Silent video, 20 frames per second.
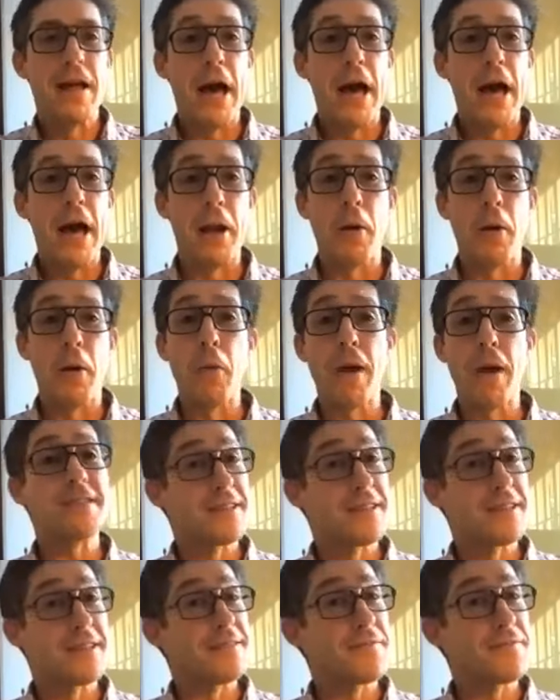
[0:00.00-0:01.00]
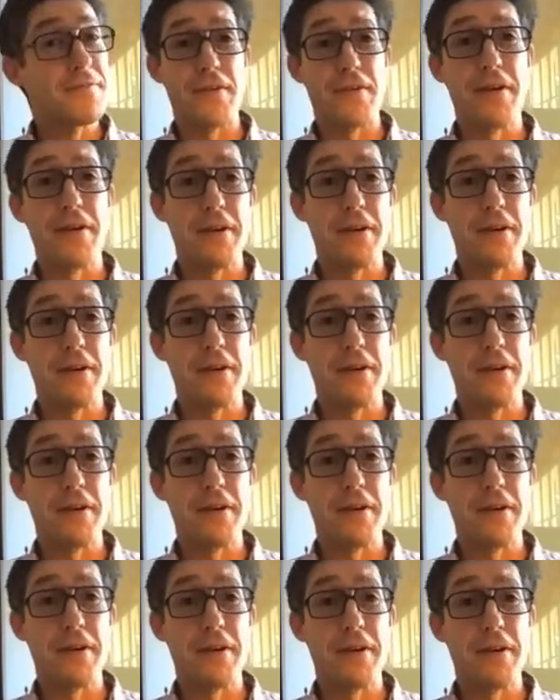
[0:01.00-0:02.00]
And I waited for a
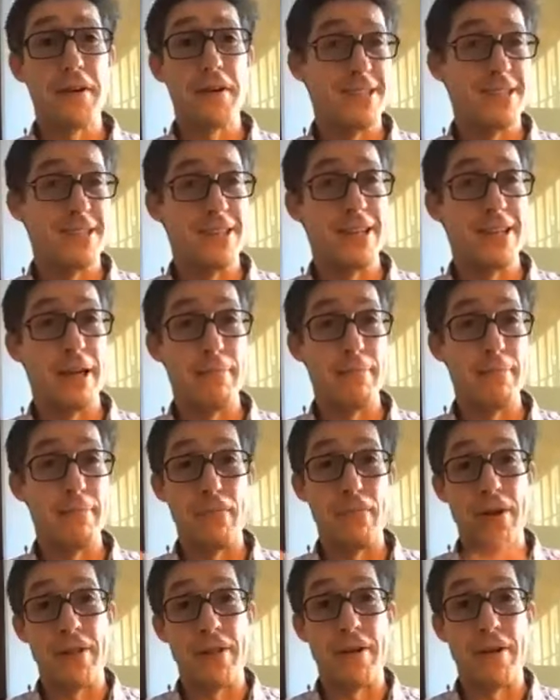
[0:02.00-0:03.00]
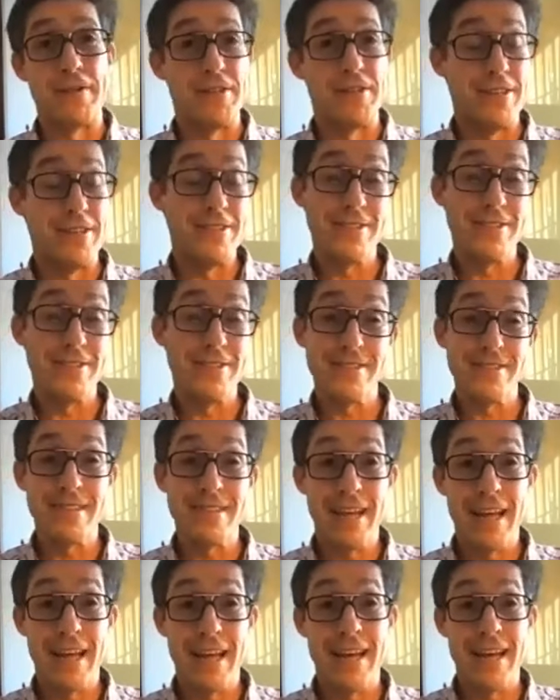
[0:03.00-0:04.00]
position to turn up on one of those yachts,
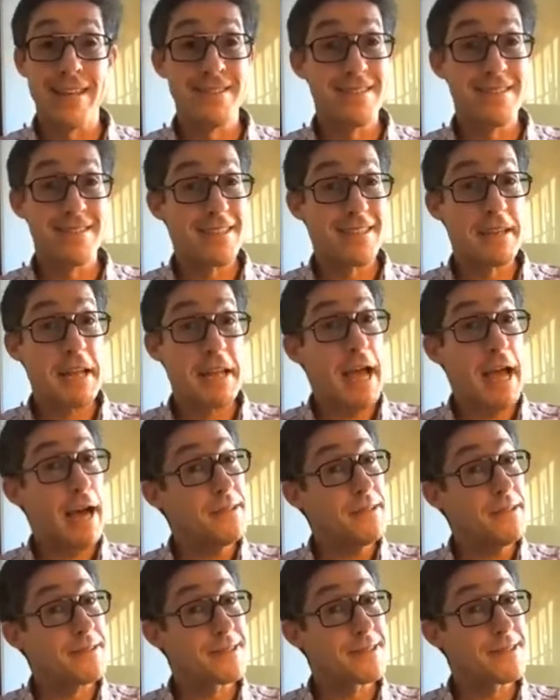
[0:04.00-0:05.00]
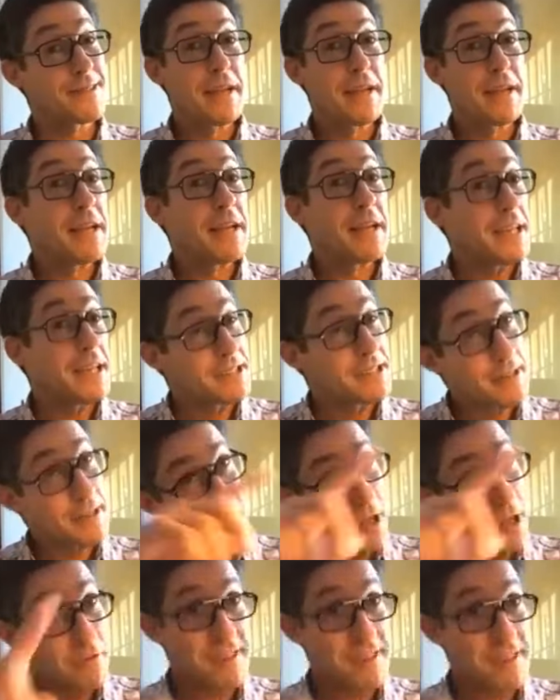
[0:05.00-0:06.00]
and it happened. It took
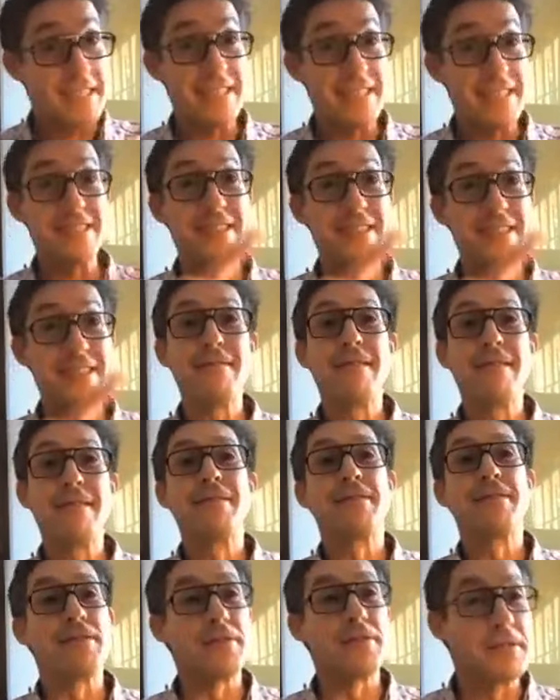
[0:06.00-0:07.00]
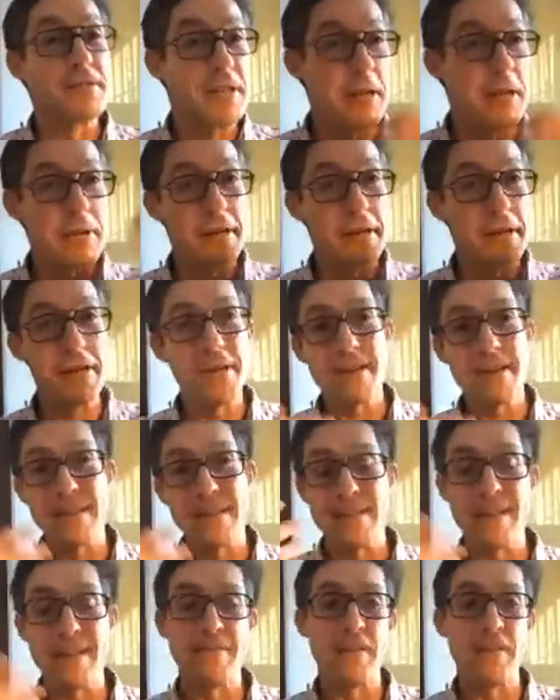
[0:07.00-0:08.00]
me a whole season to do day work
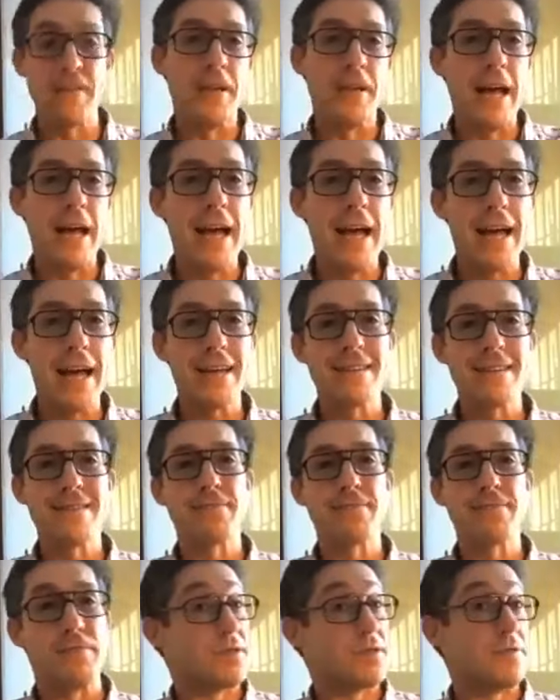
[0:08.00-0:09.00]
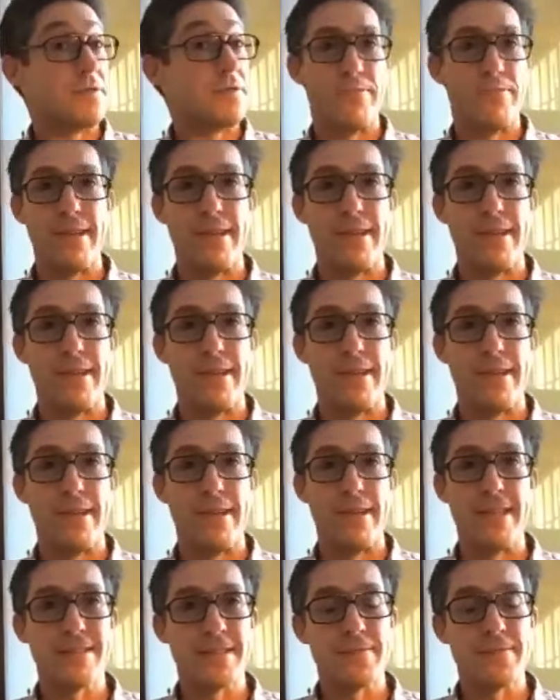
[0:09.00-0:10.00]
and living on land, which was brilliant
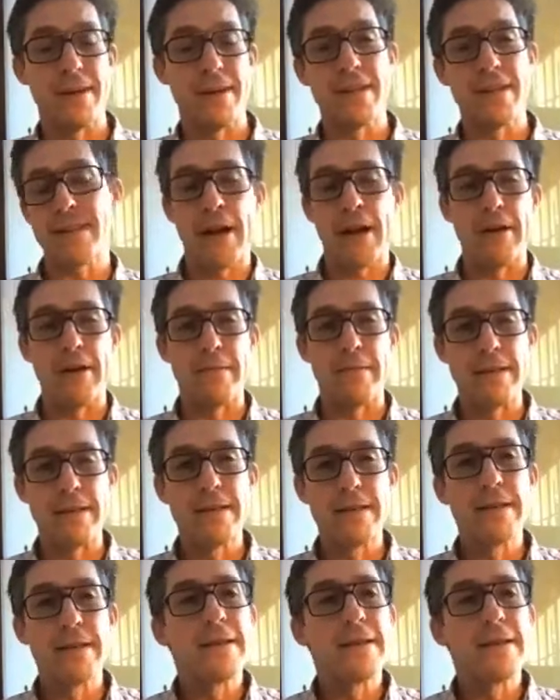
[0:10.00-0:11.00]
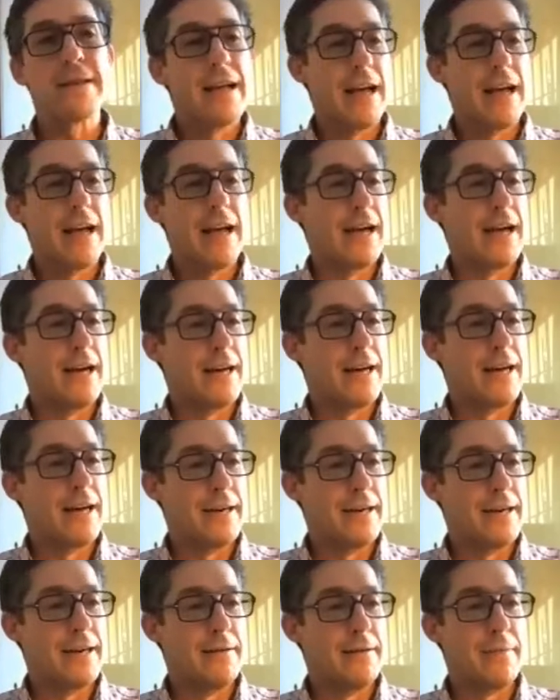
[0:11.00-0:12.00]
as well in the Caribbean,
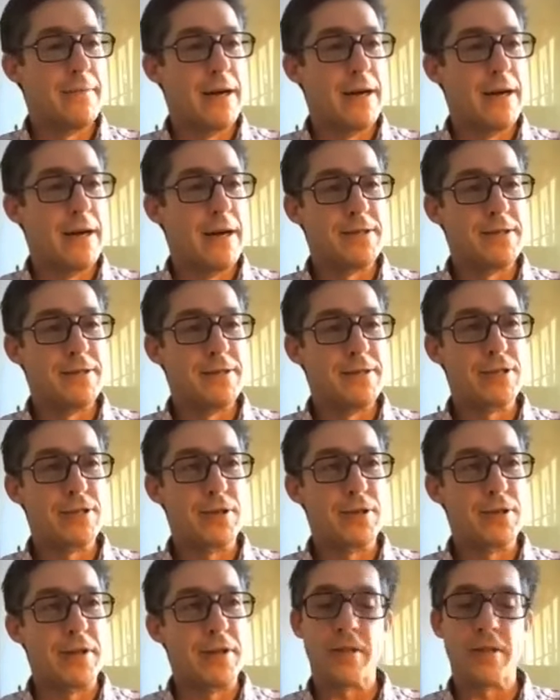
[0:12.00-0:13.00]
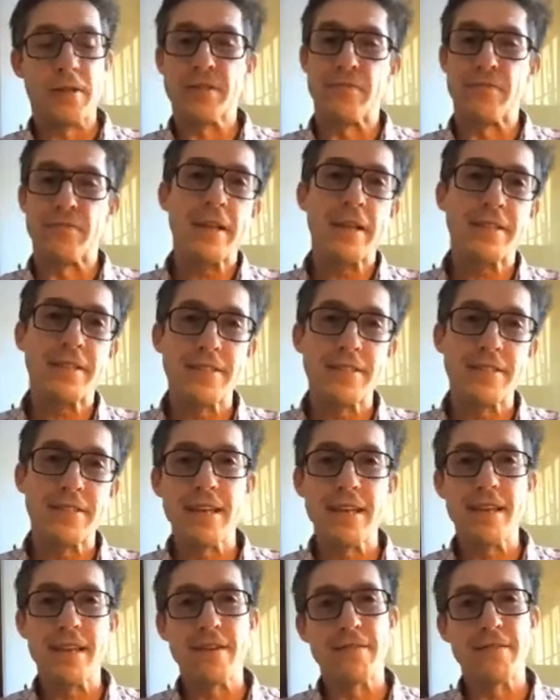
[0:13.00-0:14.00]
and doing lots of
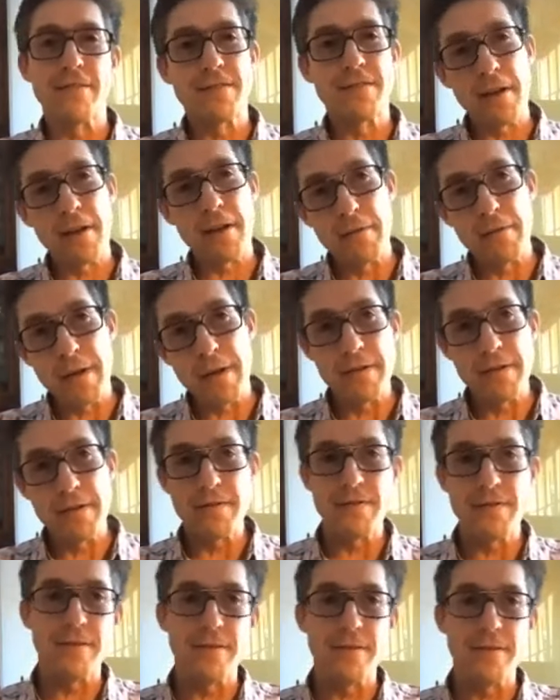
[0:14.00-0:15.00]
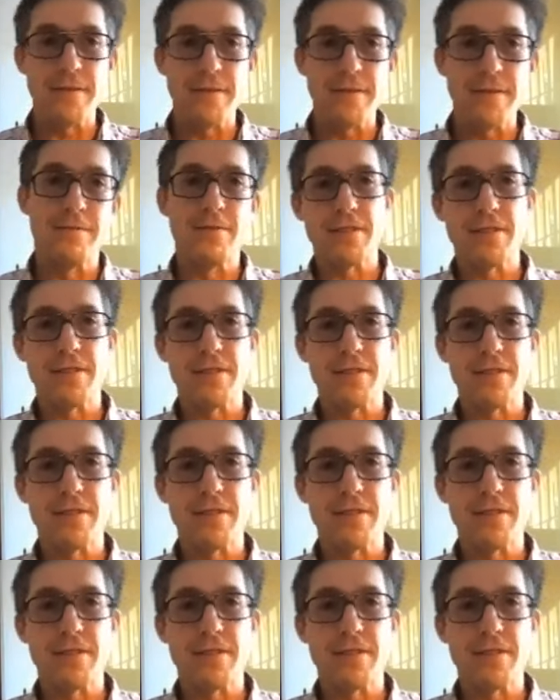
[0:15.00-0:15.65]
racing on sailboats and just